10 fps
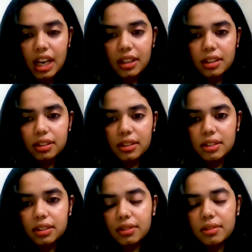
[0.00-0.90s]
that
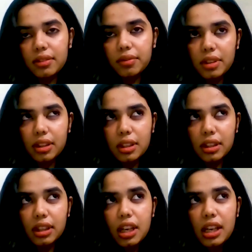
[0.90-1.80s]
uh,
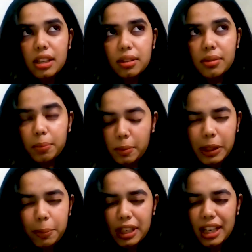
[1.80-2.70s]

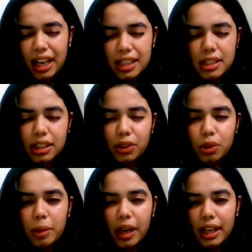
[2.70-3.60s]
people are hesitant to
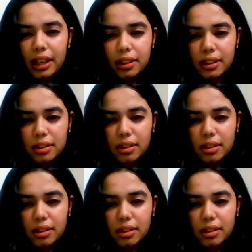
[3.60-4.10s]
buy